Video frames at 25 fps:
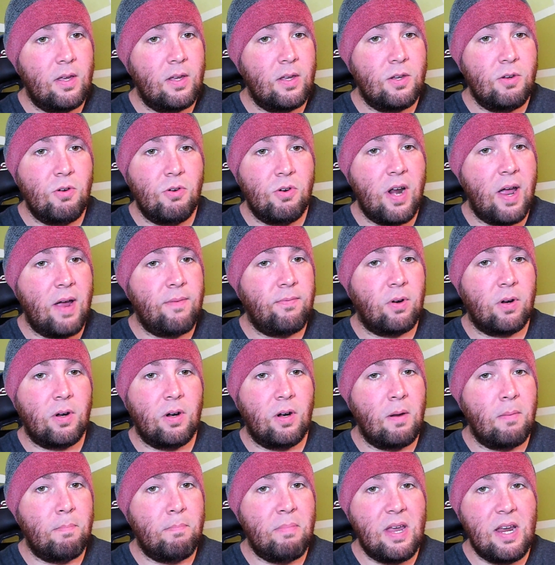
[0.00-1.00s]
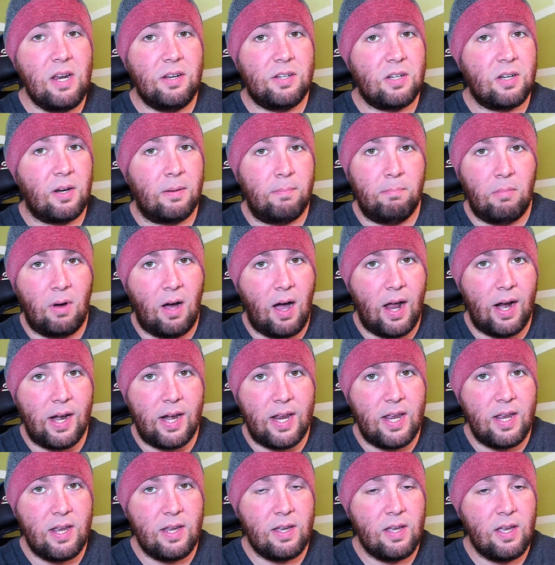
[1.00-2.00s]
You're never going to be
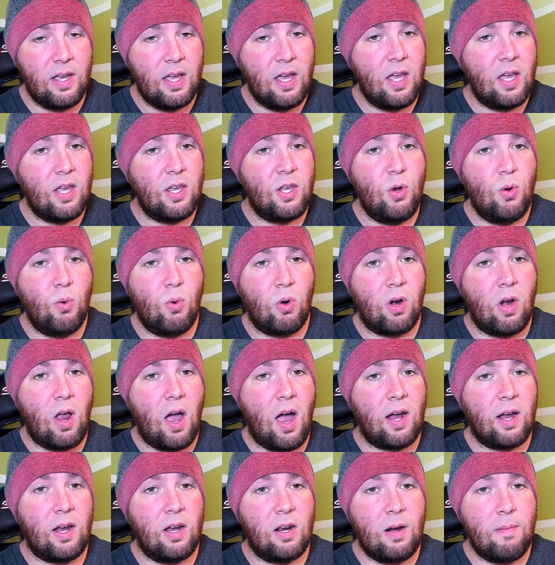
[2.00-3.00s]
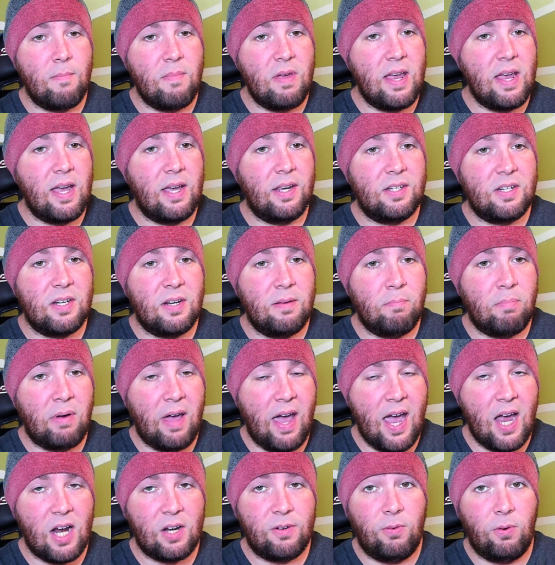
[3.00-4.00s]
somebody. You were not going to be as
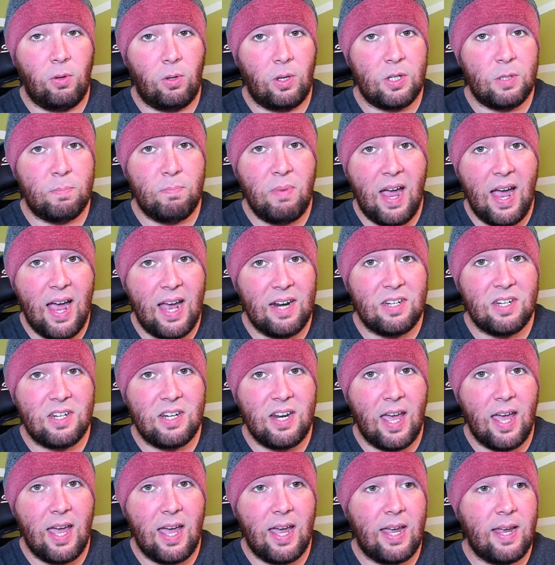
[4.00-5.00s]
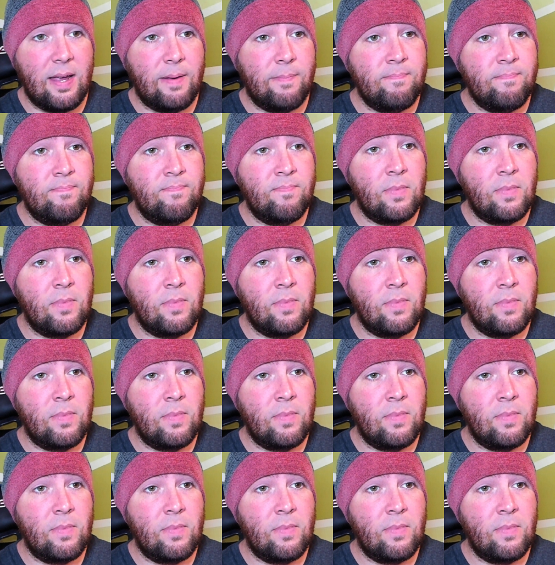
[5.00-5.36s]
impactful as Pat Stay.